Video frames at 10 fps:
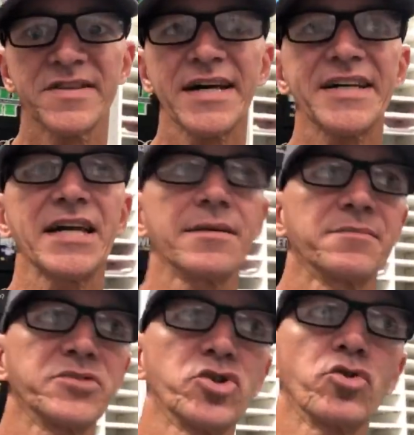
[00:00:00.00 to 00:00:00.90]
and that
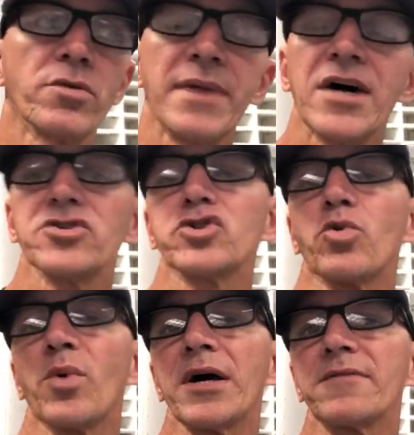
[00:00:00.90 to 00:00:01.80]
came to about
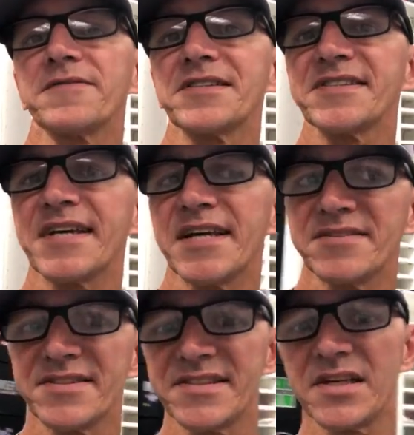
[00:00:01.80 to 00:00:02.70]
12
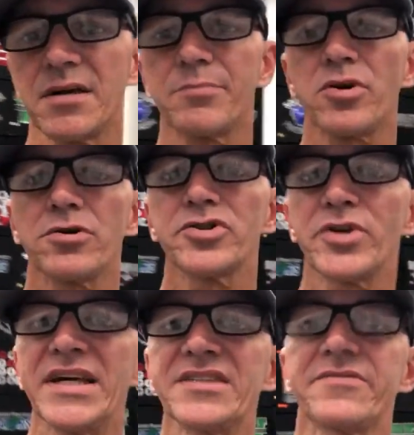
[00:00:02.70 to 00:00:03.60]
cents per
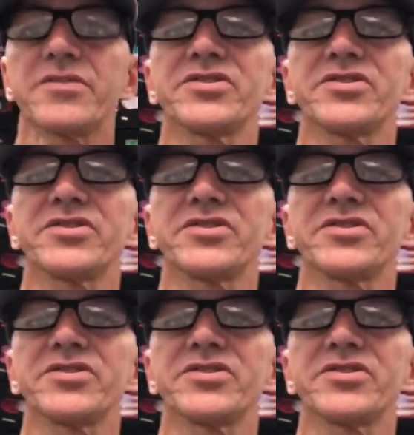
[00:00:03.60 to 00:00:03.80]
transfer.